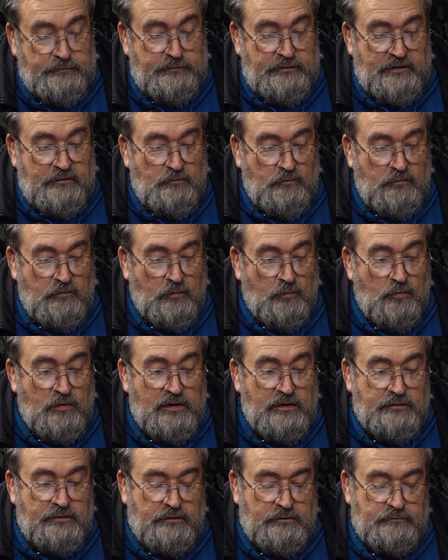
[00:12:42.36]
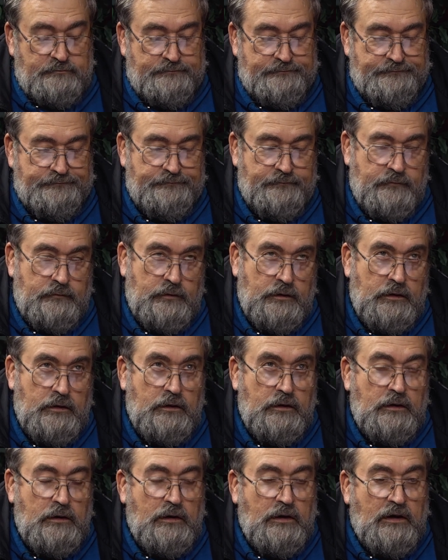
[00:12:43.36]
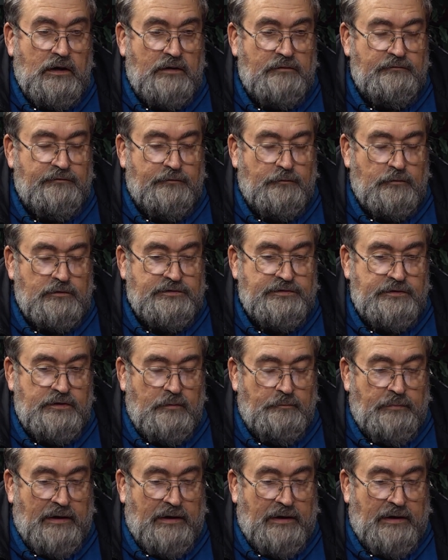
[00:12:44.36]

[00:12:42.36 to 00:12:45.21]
and one of the unfortunate